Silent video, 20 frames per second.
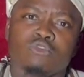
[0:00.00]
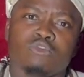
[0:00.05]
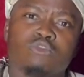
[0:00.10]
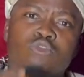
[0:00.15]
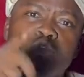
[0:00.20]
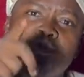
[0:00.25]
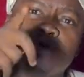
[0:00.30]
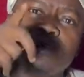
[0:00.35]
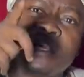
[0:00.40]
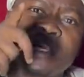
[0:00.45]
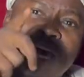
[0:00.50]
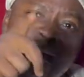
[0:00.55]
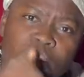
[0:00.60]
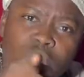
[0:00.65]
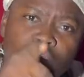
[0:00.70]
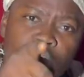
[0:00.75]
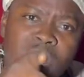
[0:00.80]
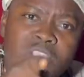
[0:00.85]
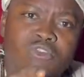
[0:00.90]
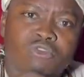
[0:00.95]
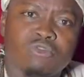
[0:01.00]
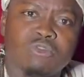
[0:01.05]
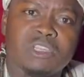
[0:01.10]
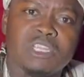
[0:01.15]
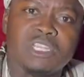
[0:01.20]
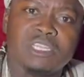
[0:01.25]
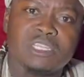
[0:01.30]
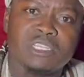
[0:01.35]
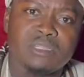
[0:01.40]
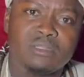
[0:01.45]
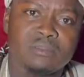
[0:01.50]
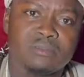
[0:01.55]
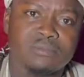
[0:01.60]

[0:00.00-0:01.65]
to get what you need.